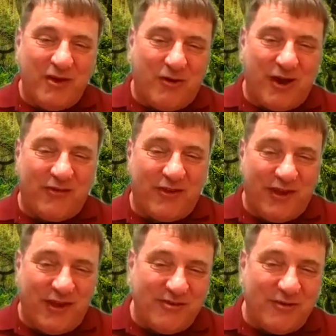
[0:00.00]
crank the
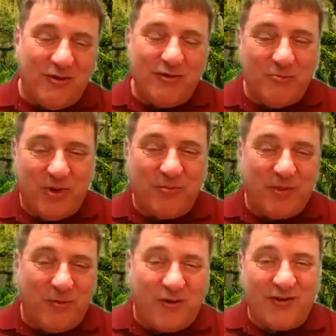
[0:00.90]
handle and pump
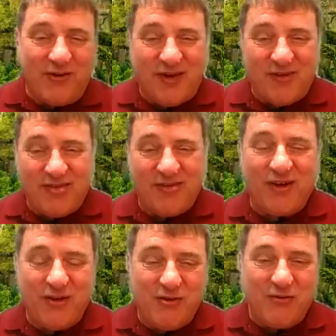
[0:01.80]
the water out. So
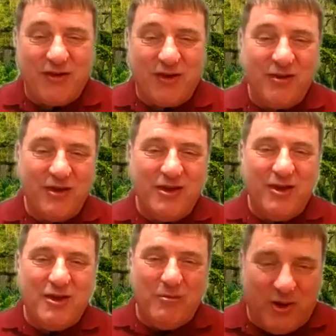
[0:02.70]
I go over there
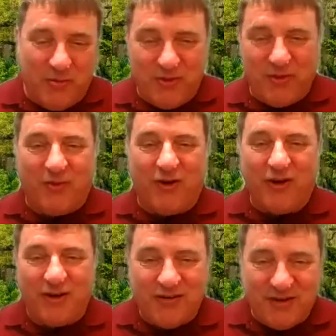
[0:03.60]
pumping the
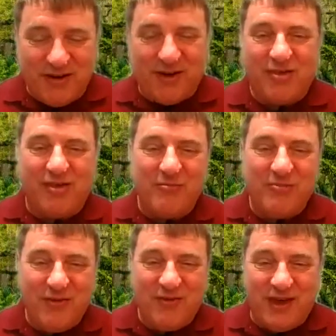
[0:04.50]
water, and as I'm
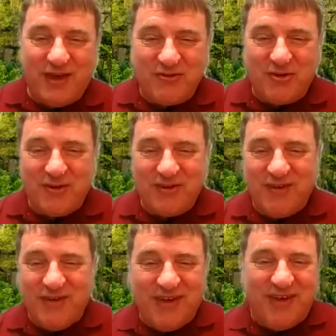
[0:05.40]
doing that, George
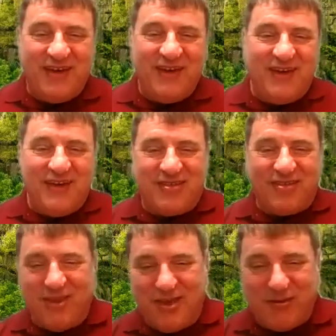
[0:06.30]
he
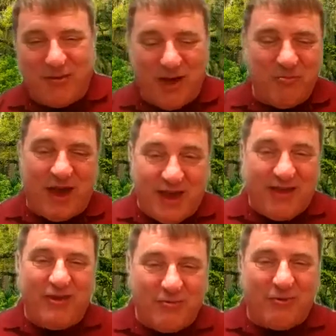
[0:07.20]
sneaks around back.
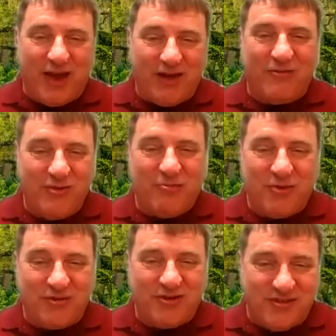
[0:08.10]
He's rattling the
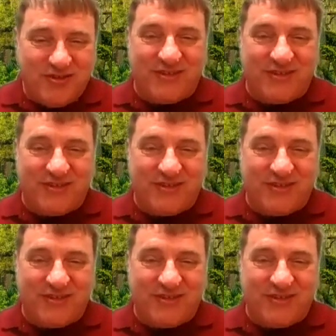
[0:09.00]
bushes.